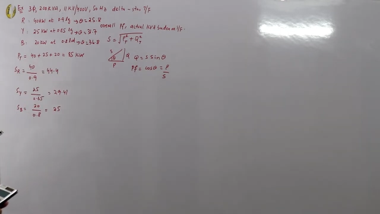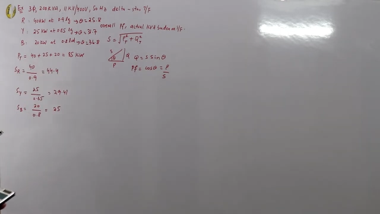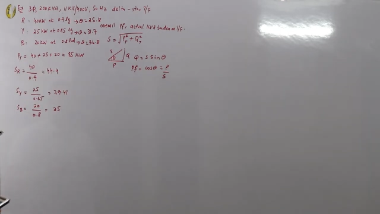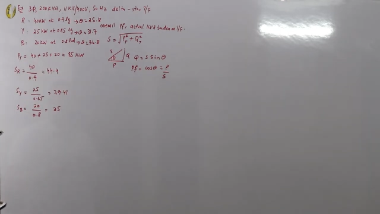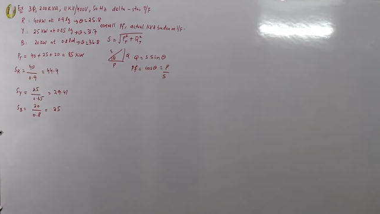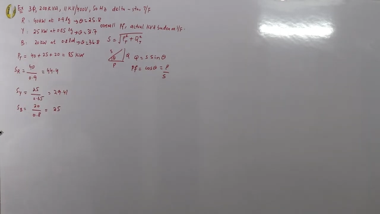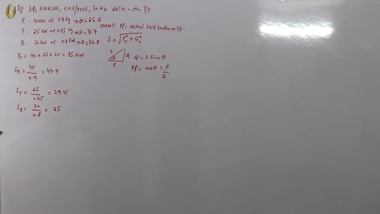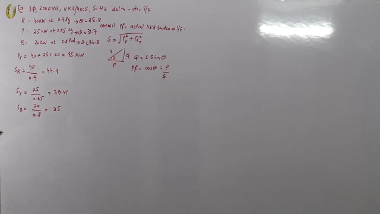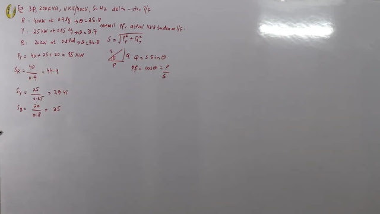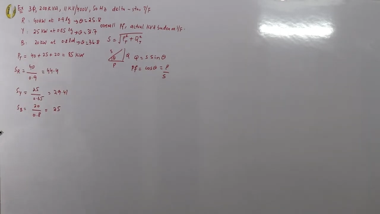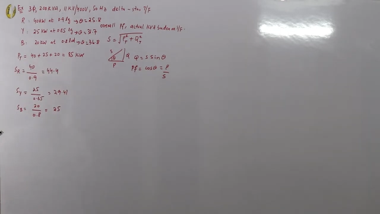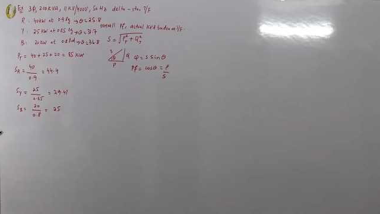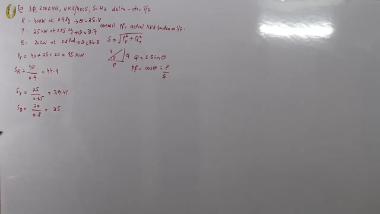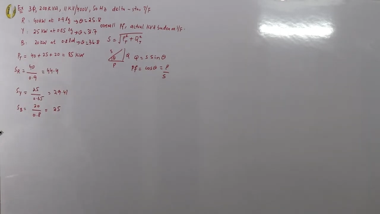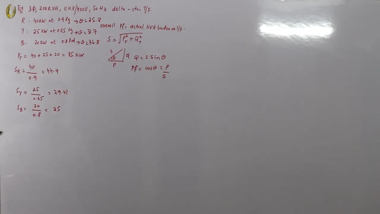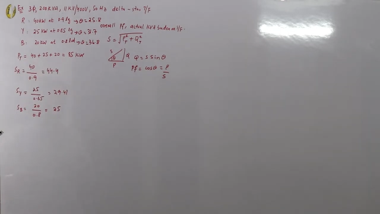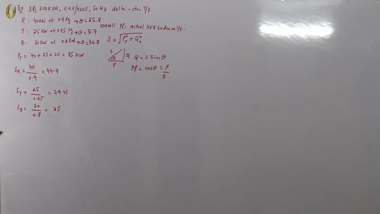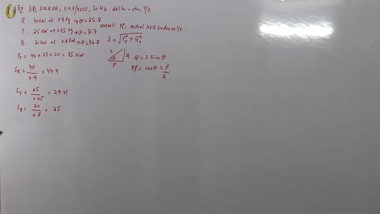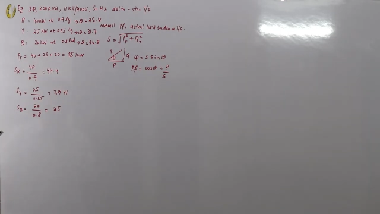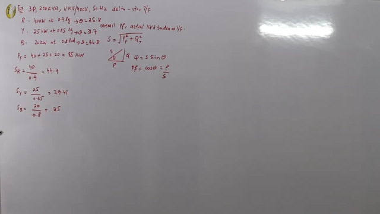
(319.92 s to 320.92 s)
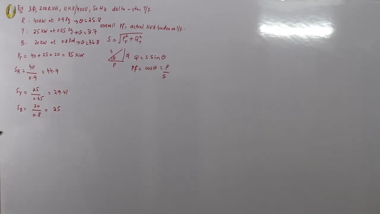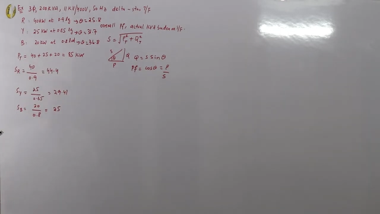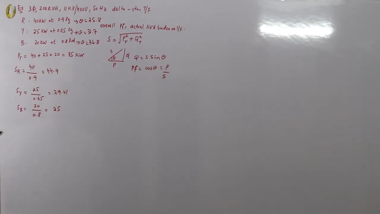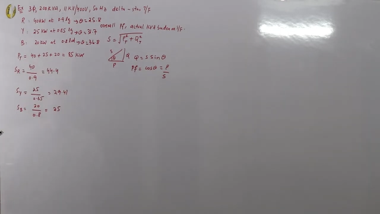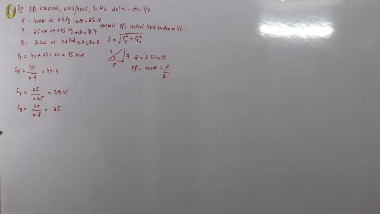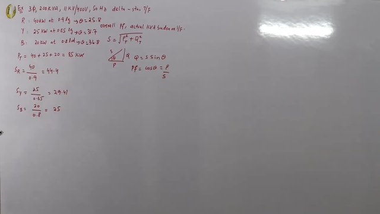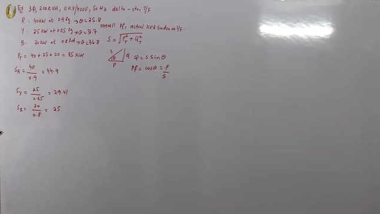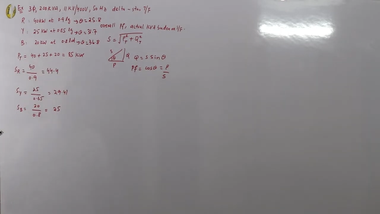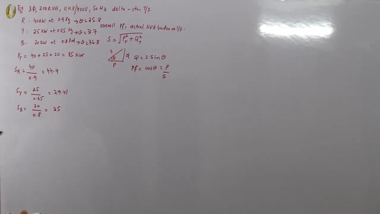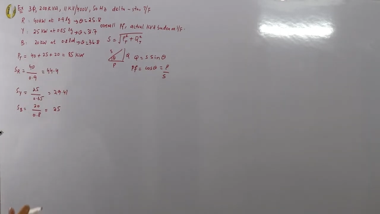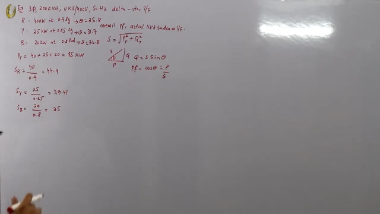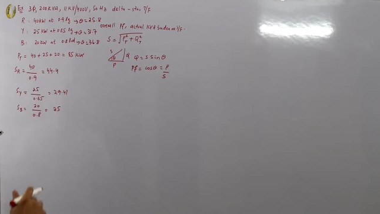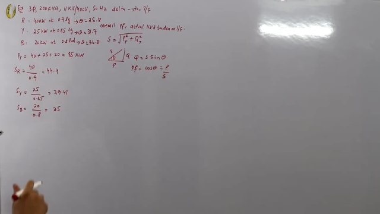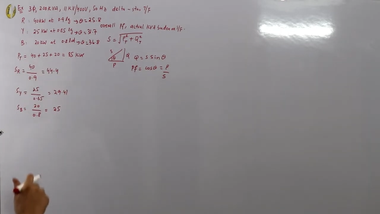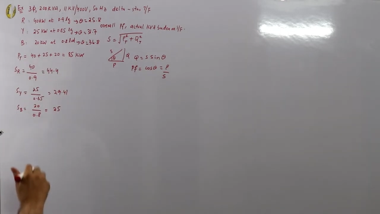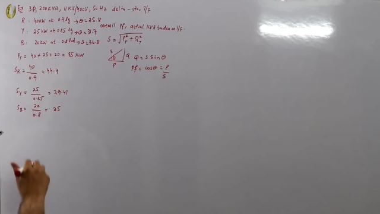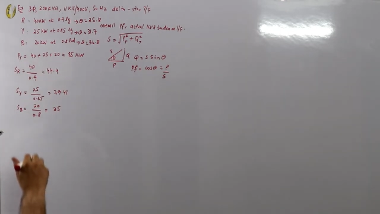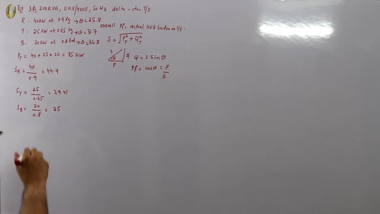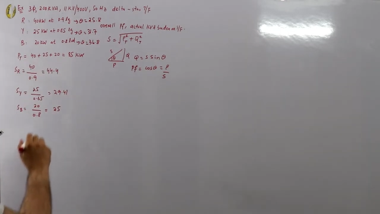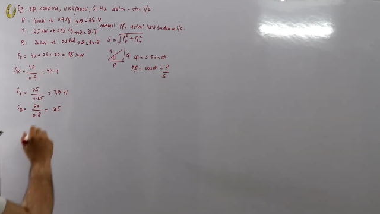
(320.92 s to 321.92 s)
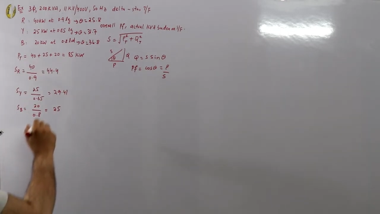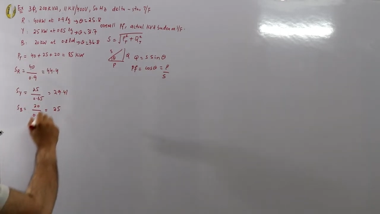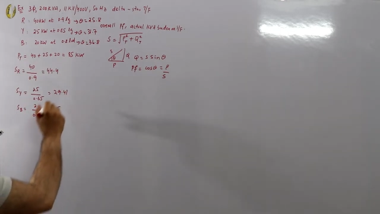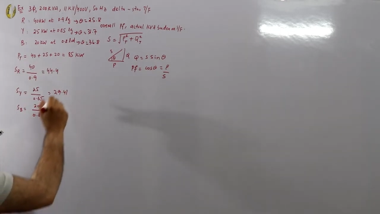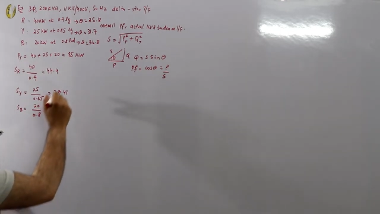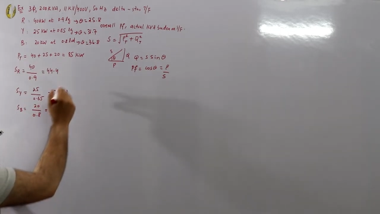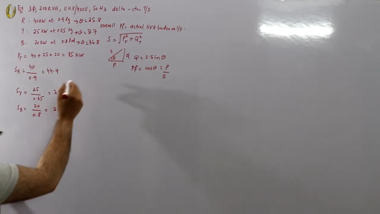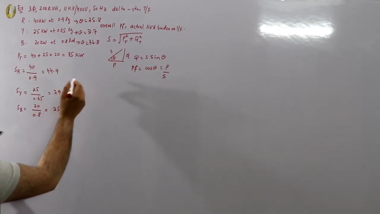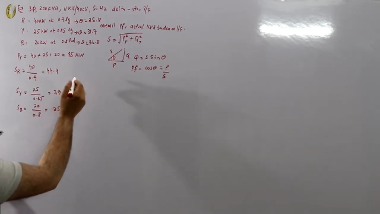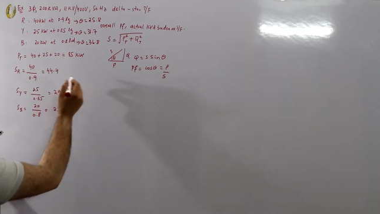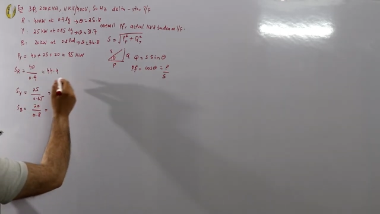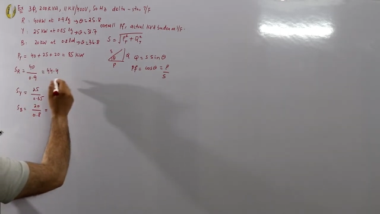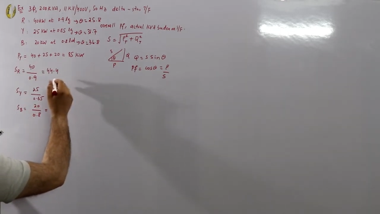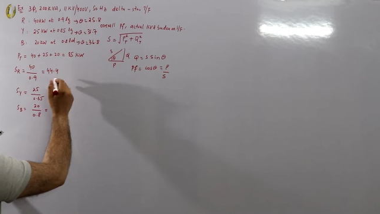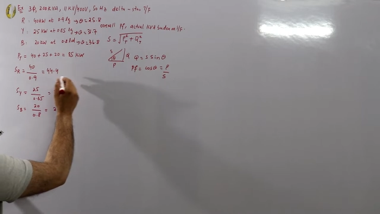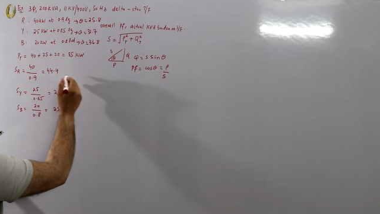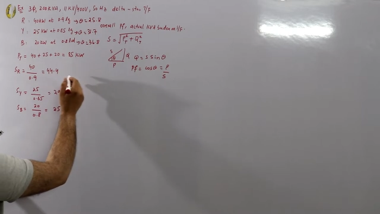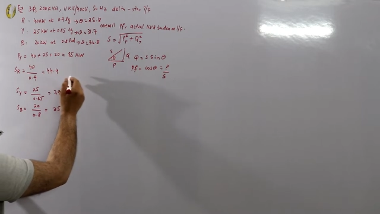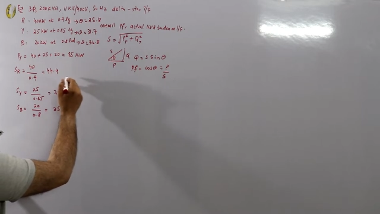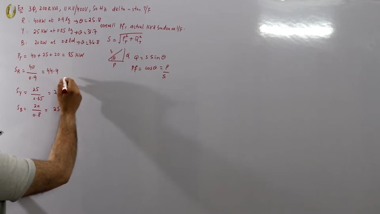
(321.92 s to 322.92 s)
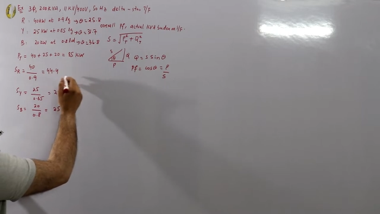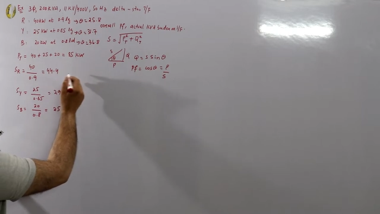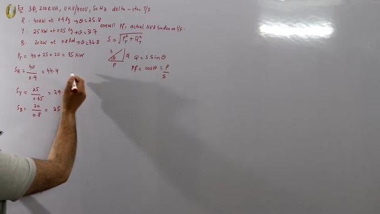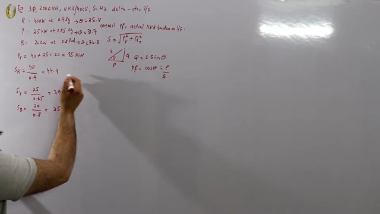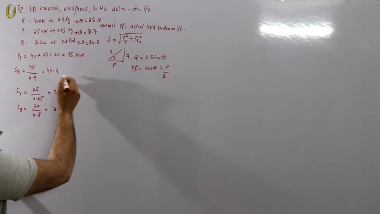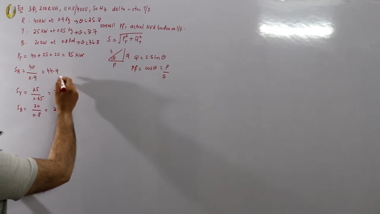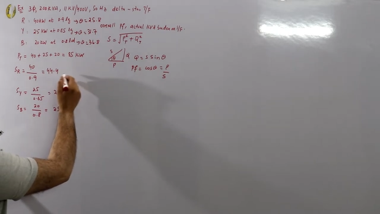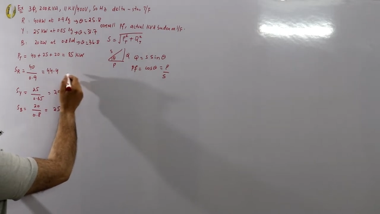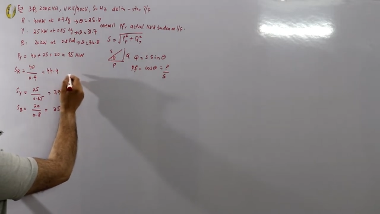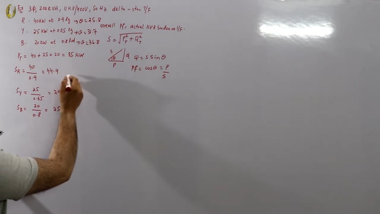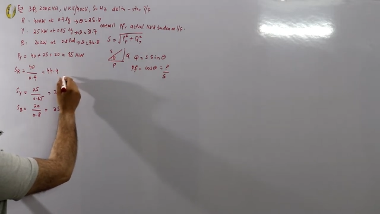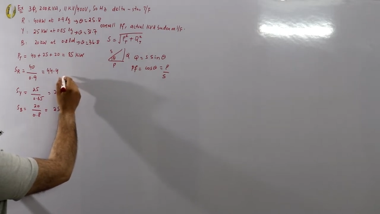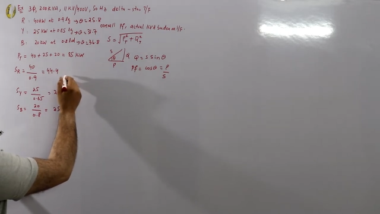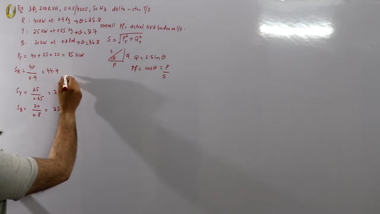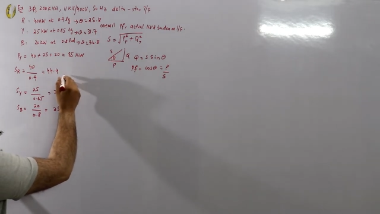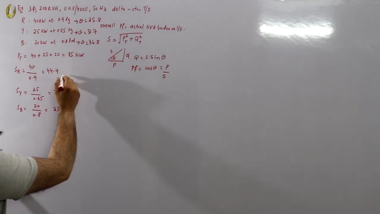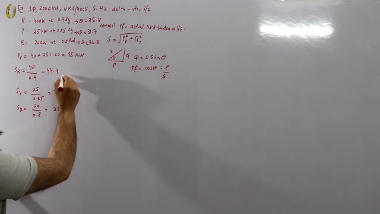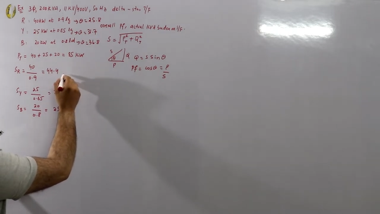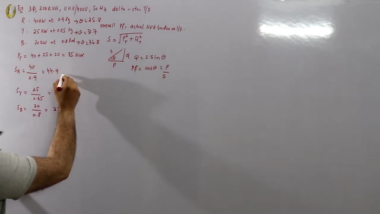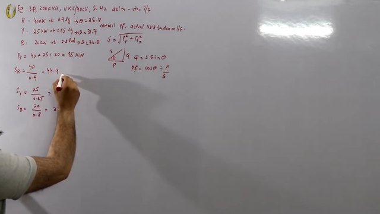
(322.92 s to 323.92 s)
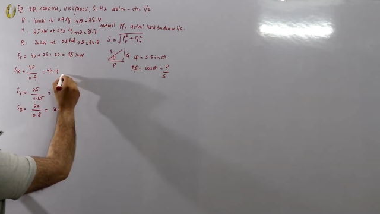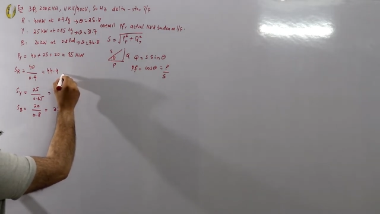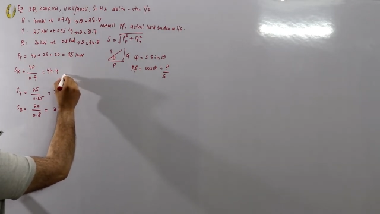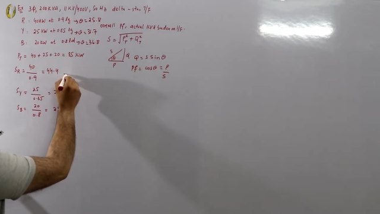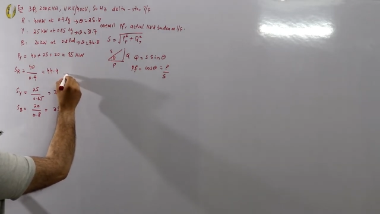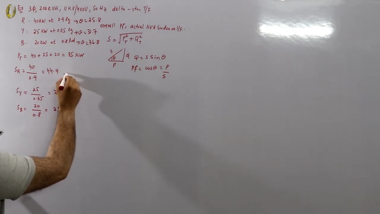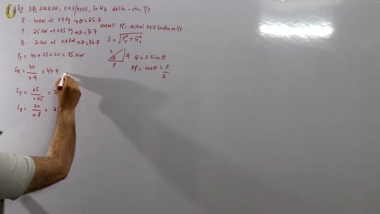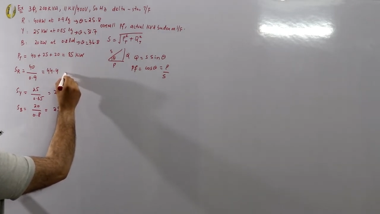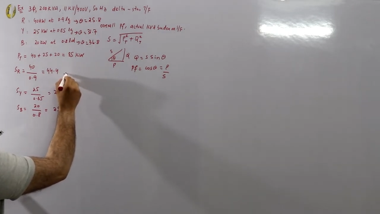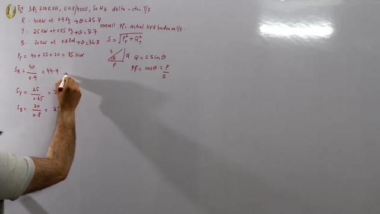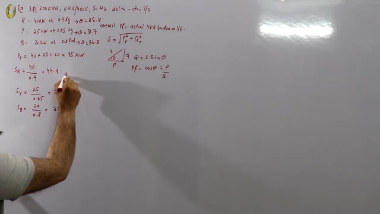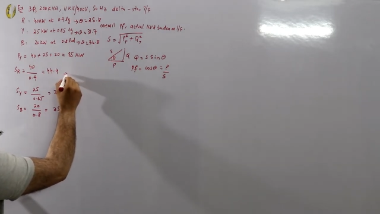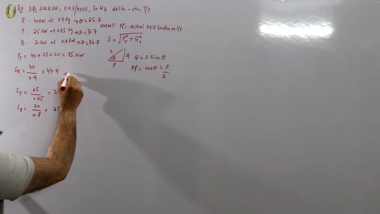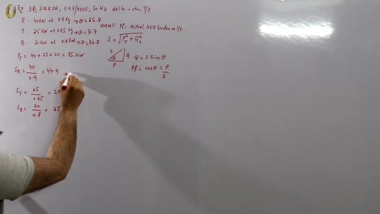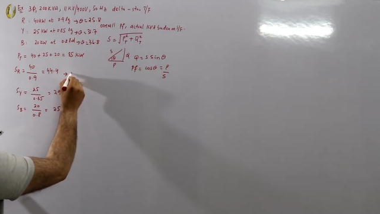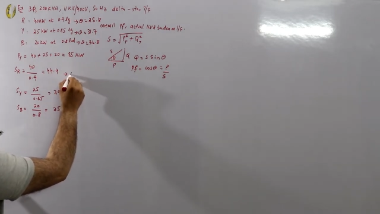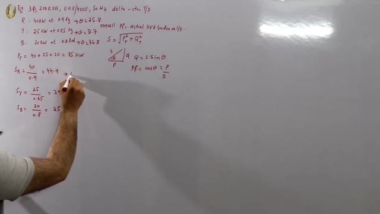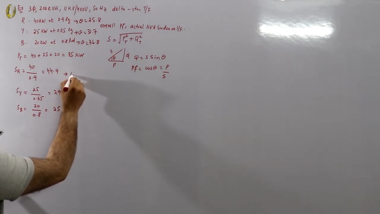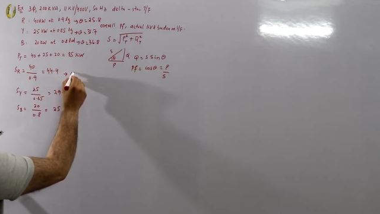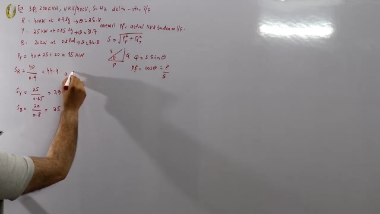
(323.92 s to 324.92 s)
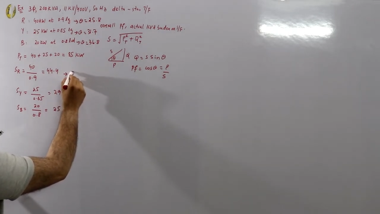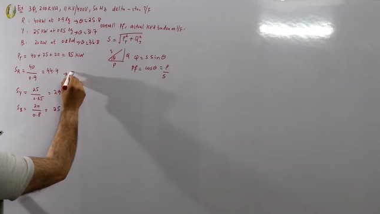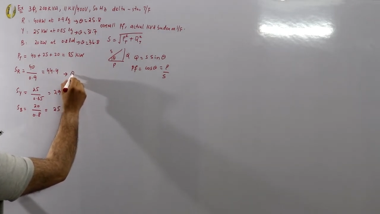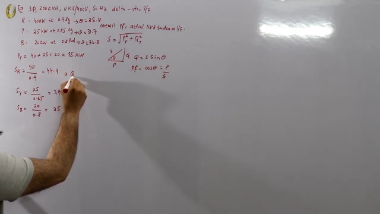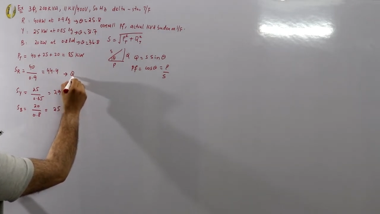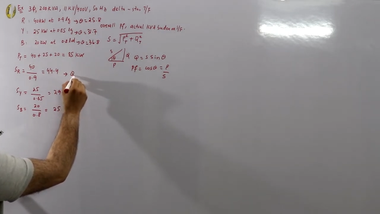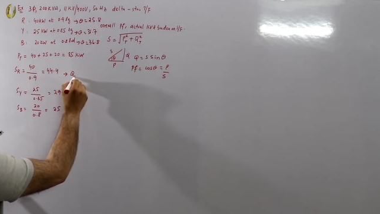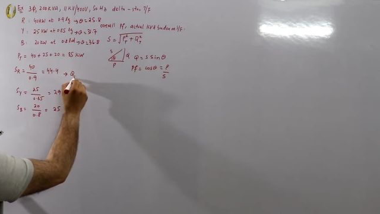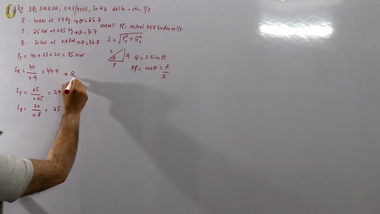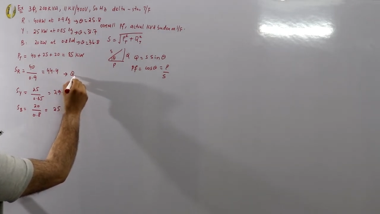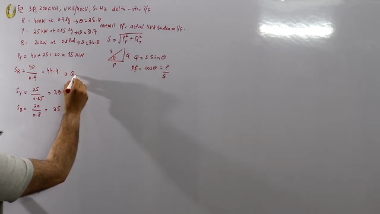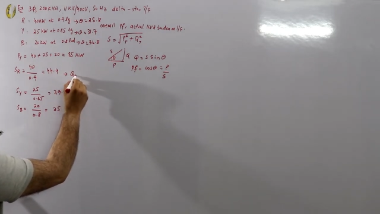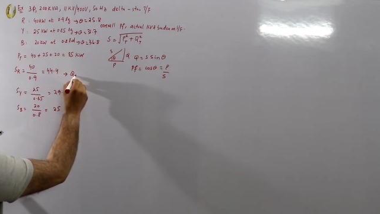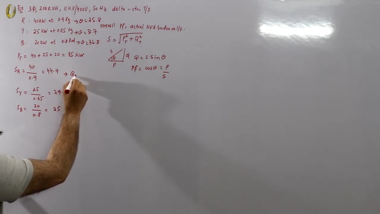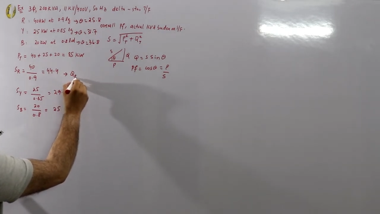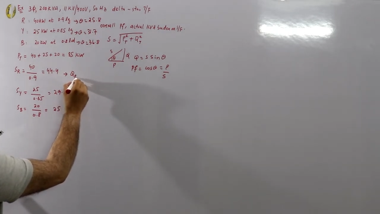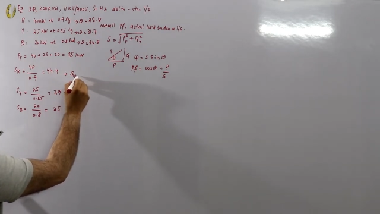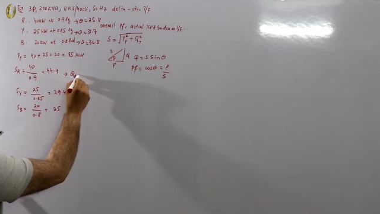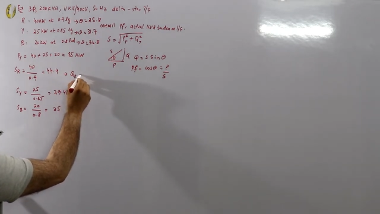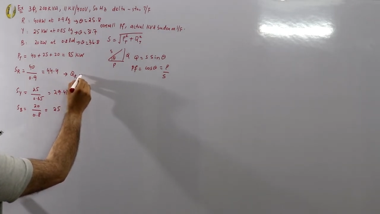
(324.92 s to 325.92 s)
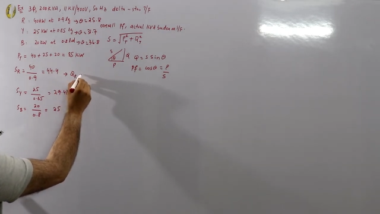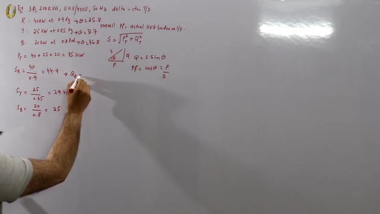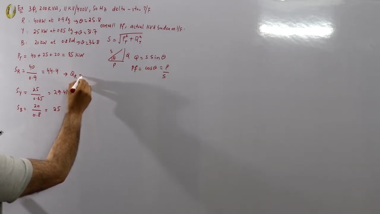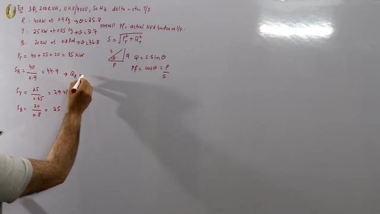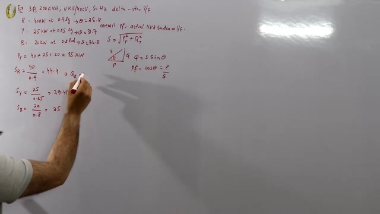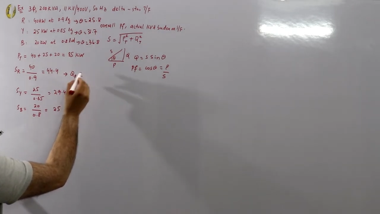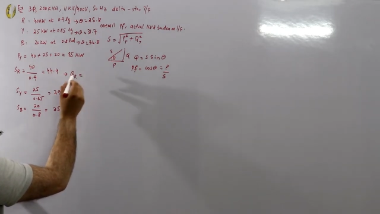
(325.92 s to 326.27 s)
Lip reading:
Nobody's mouth can be seen.